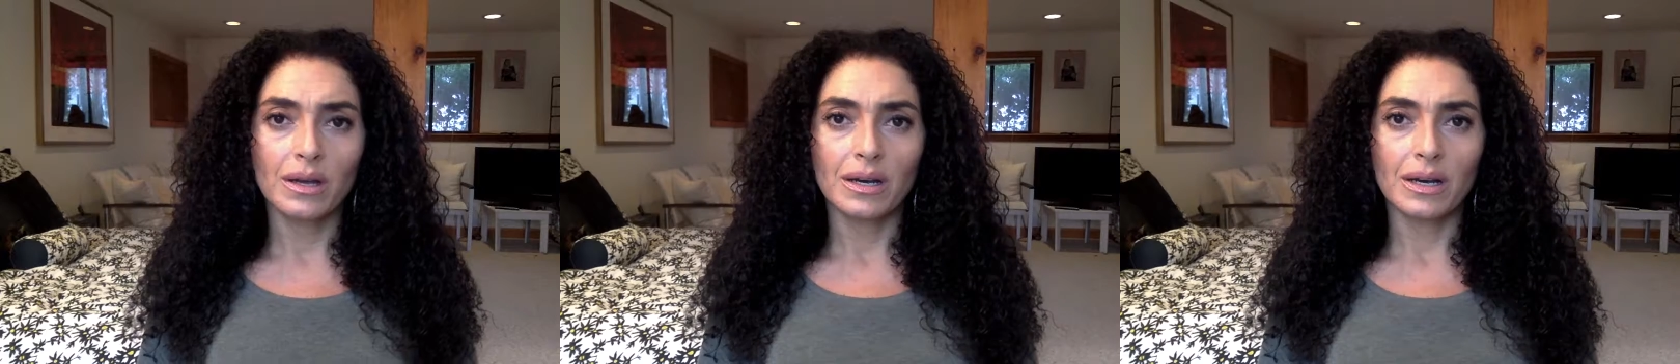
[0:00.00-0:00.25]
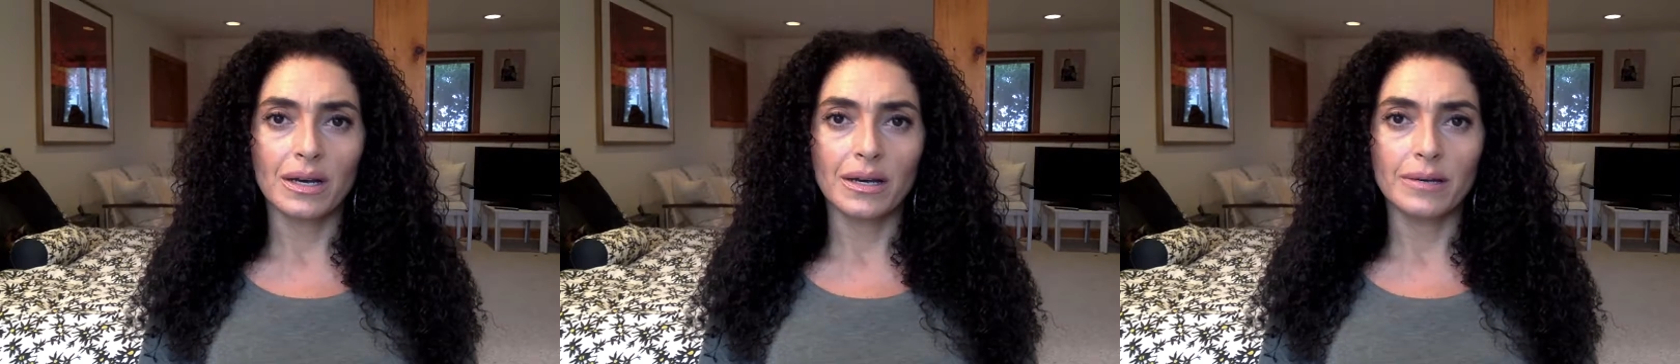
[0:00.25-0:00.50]

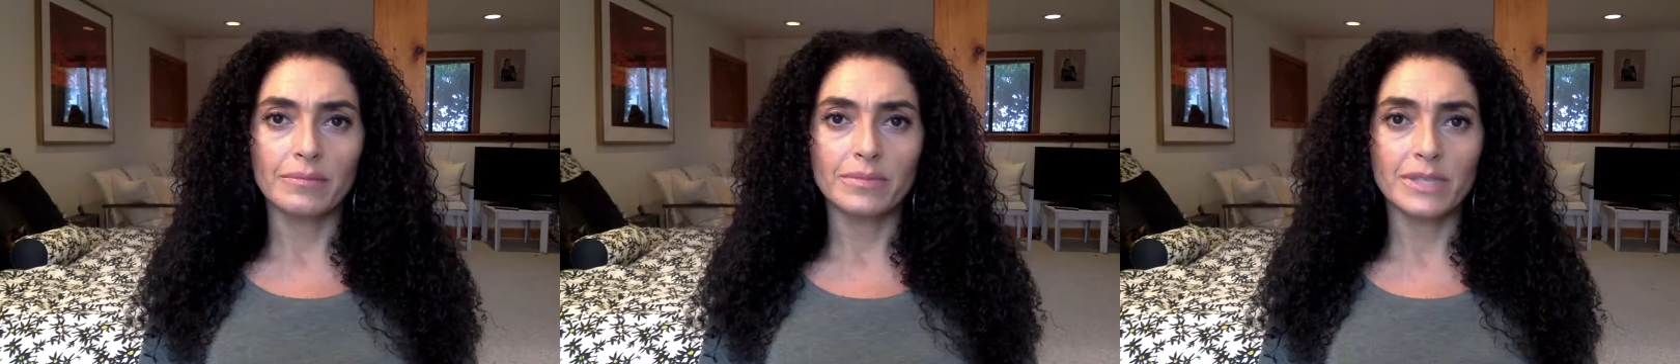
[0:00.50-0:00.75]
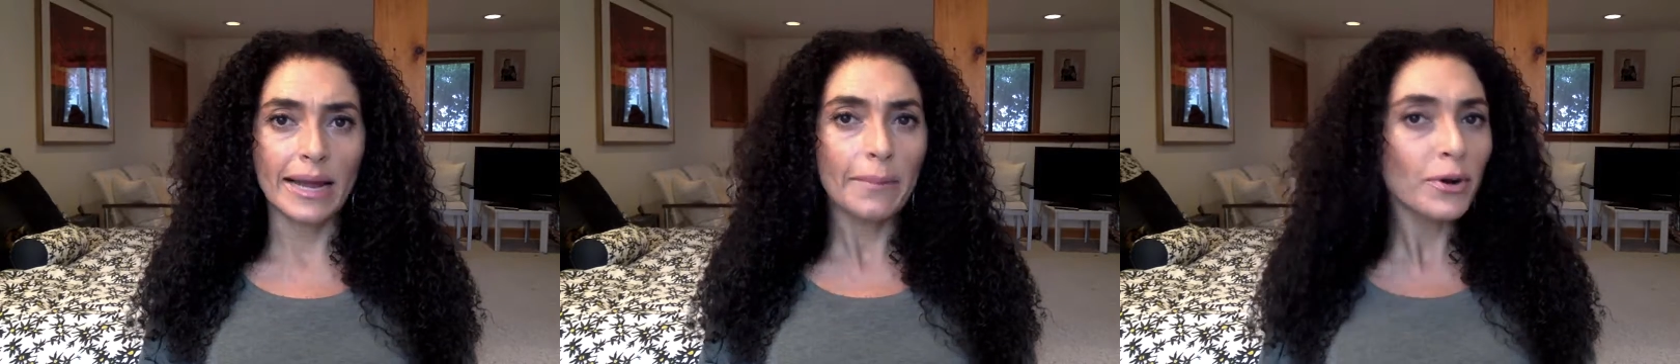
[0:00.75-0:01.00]
It's
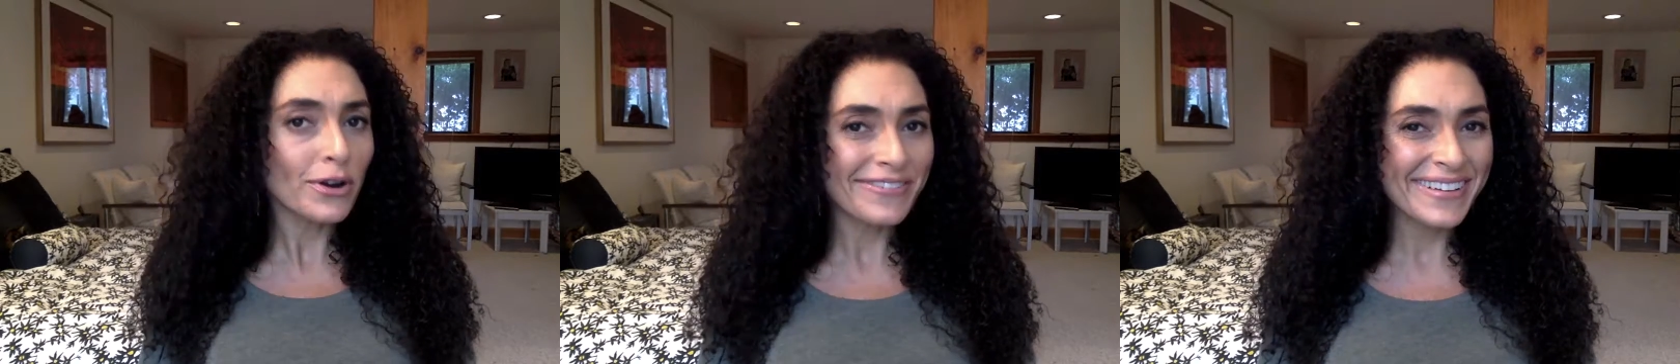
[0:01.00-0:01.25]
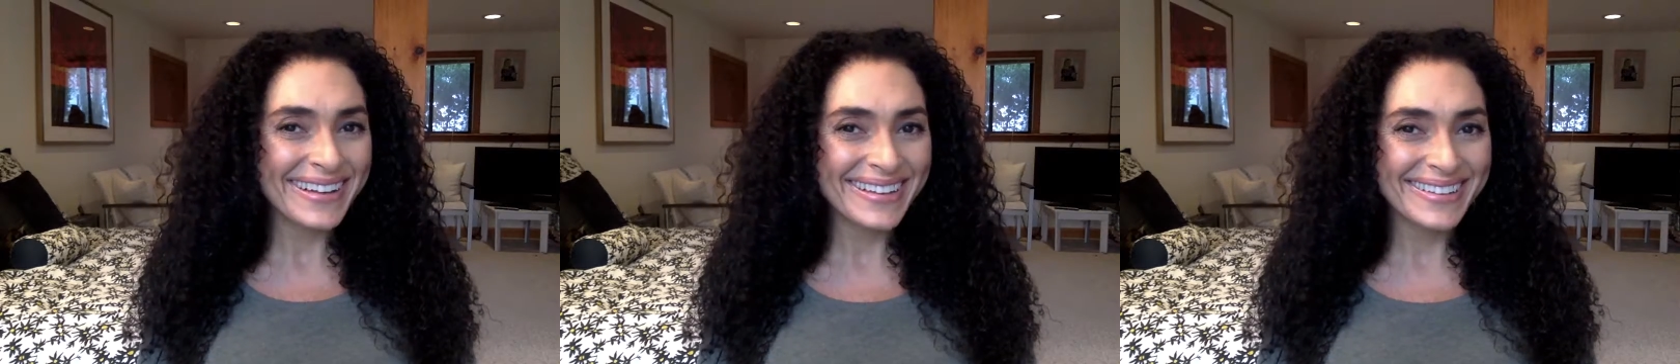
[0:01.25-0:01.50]
not
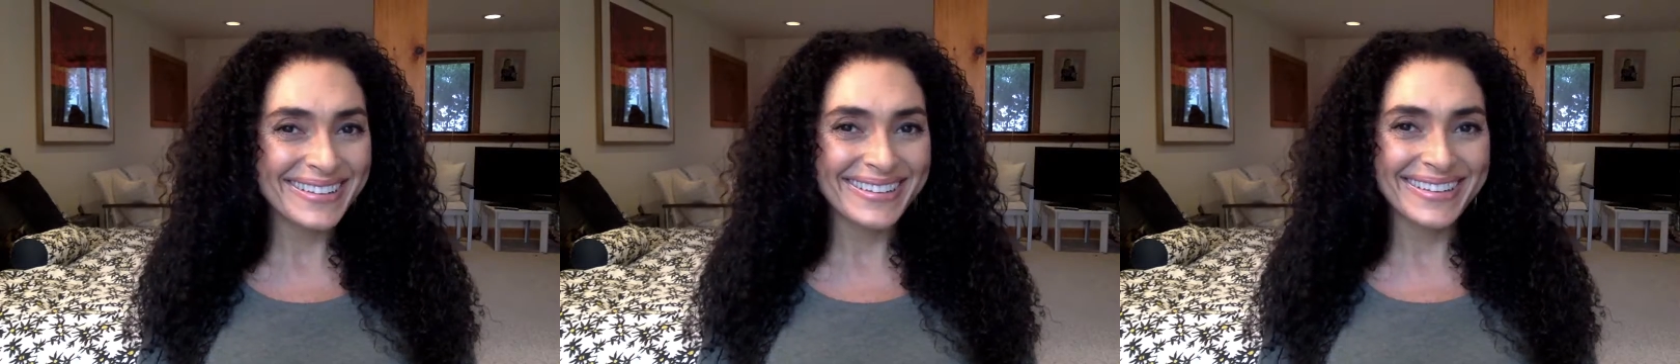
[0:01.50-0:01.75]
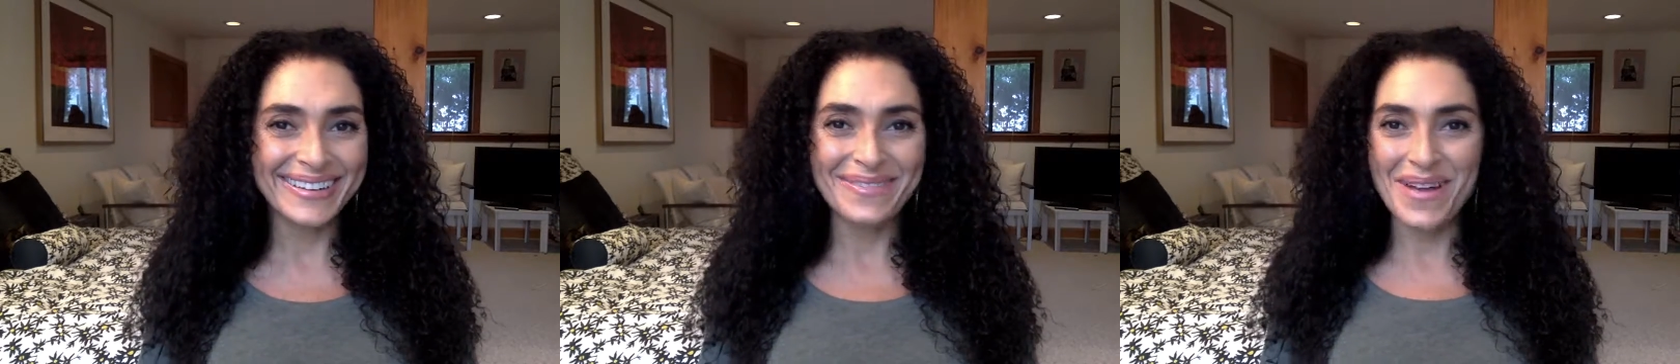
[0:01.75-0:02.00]
perfect,
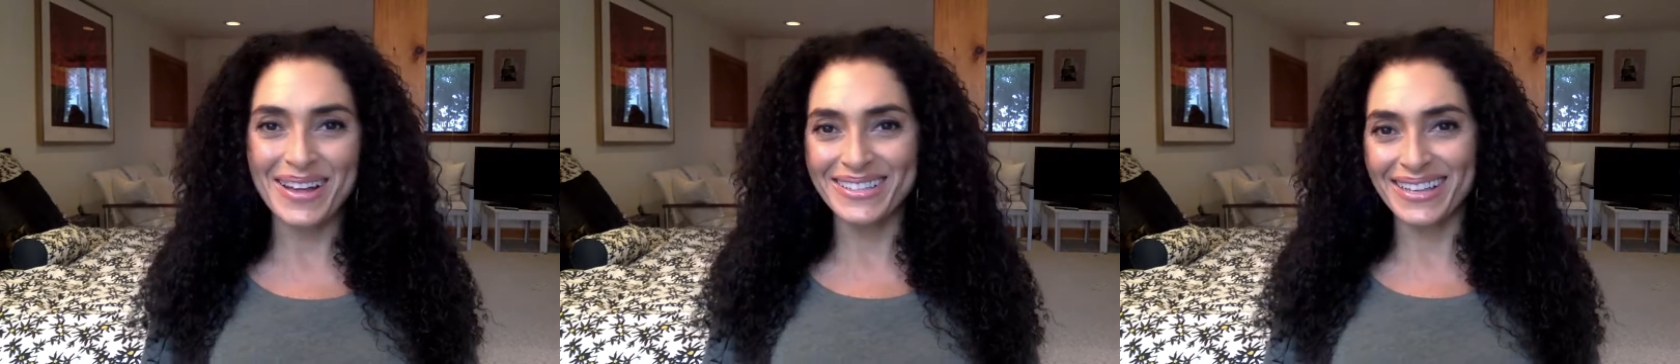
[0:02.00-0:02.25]
and I'm not